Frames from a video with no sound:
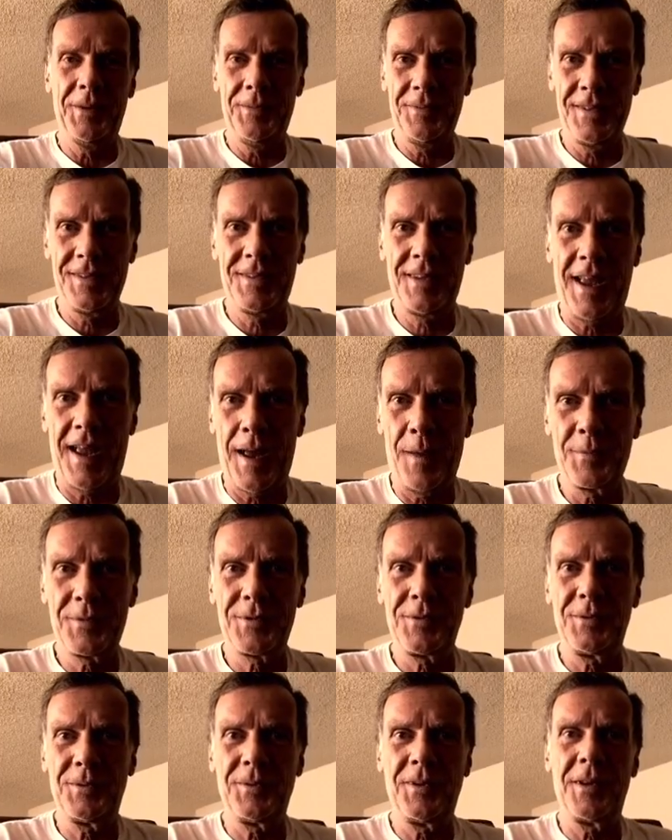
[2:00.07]
it was
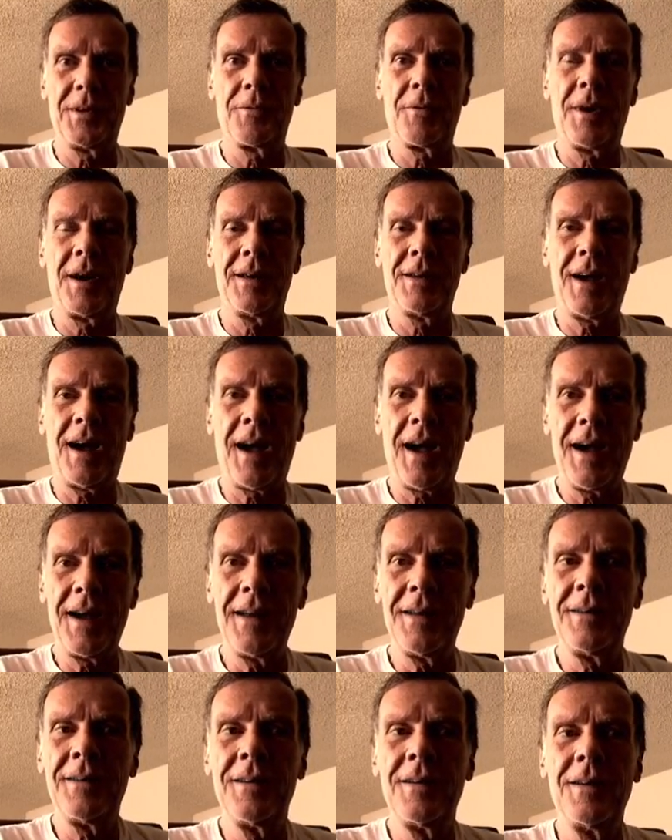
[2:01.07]
absolutely right.
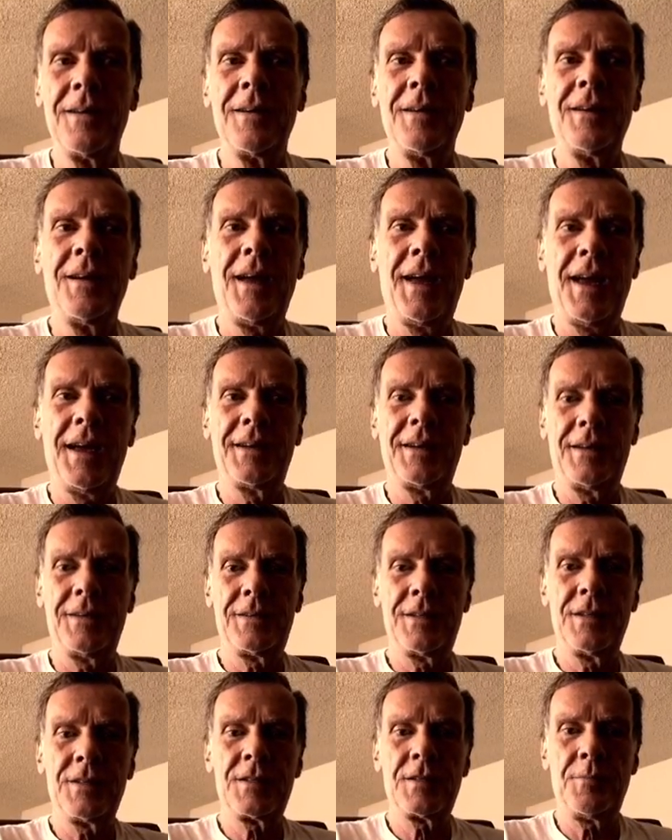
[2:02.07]
I had
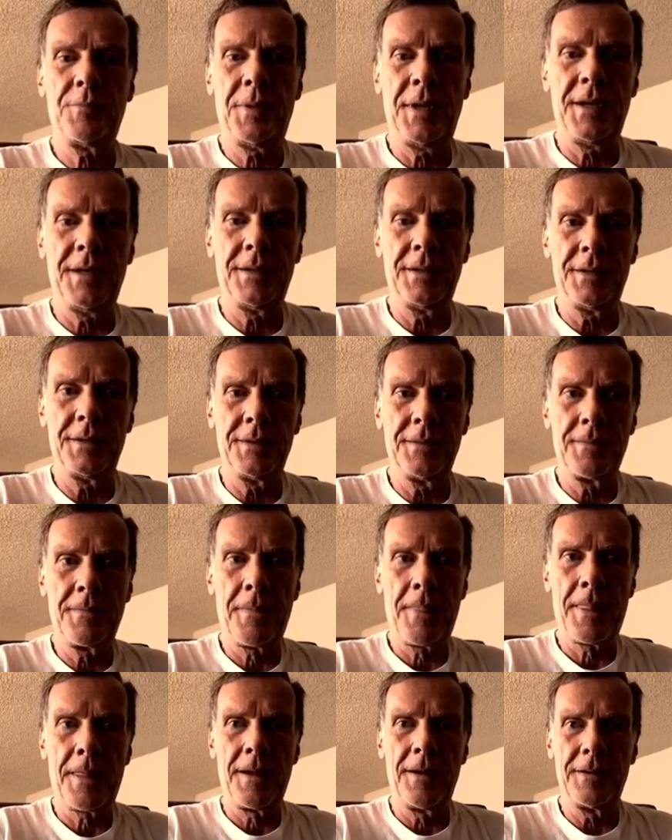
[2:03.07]
anticipated
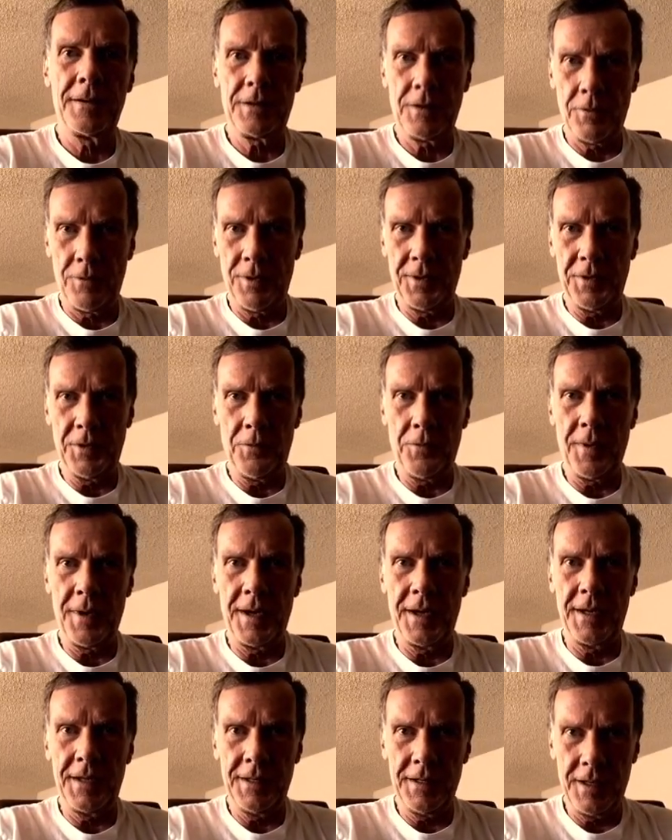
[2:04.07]
going the
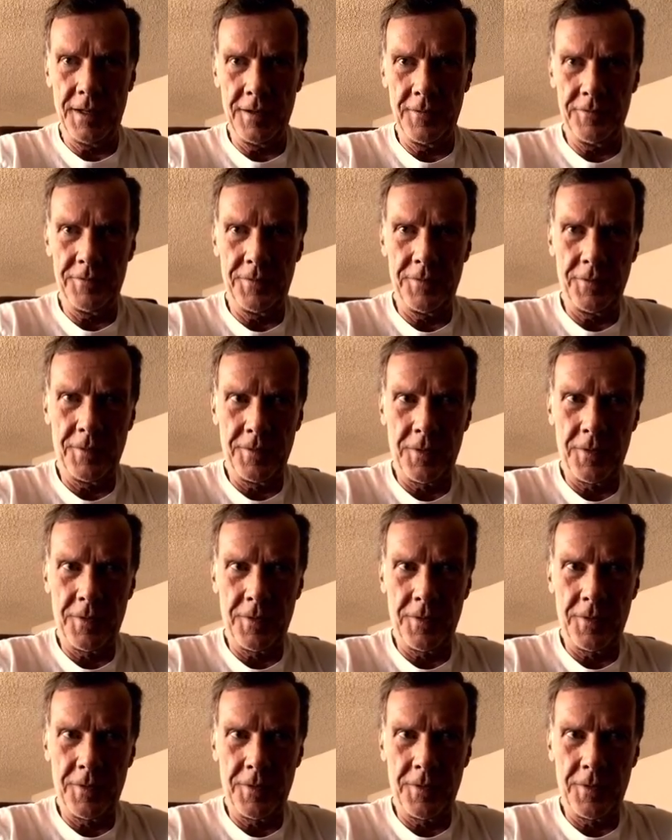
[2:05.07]
way of